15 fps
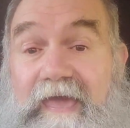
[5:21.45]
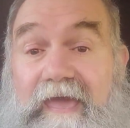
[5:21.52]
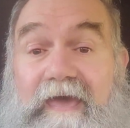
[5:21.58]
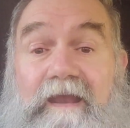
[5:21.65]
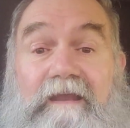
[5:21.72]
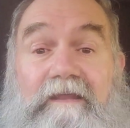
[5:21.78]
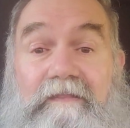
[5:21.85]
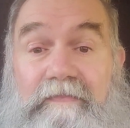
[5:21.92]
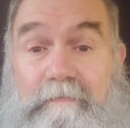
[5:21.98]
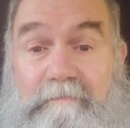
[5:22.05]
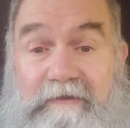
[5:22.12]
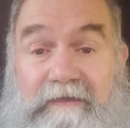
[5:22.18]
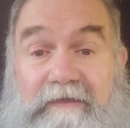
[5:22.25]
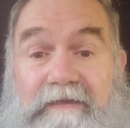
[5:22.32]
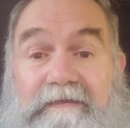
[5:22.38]
cattle and the
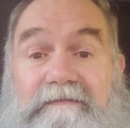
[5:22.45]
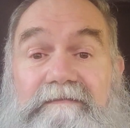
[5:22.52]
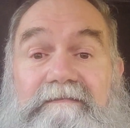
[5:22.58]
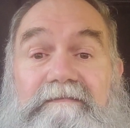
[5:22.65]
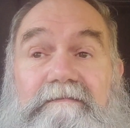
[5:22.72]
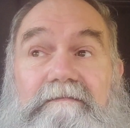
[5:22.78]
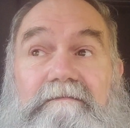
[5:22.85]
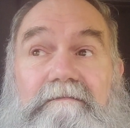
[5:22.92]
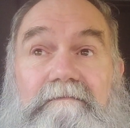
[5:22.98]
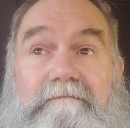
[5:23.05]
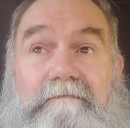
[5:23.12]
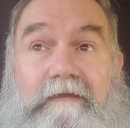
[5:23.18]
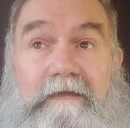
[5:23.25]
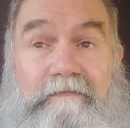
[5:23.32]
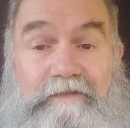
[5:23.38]
pigs
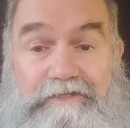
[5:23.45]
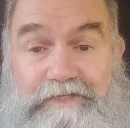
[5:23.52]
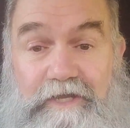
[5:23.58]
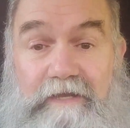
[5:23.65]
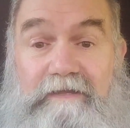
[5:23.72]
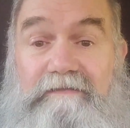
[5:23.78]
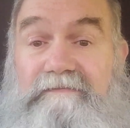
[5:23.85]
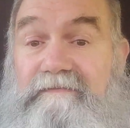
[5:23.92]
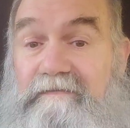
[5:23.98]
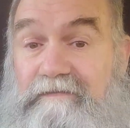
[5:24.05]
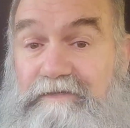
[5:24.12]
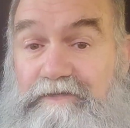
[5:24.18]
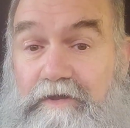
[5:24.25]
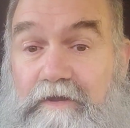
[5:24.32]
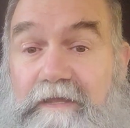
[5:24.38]
and the chickens and
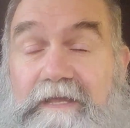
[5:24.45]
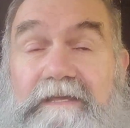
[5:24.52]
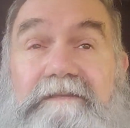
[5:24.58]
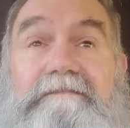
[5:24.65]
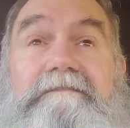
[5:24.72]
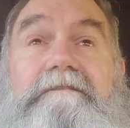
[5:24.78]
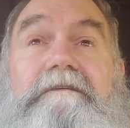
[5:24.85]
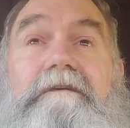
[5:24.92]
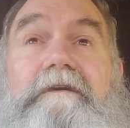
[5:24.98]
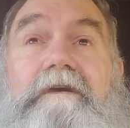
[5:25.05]
the turkeys.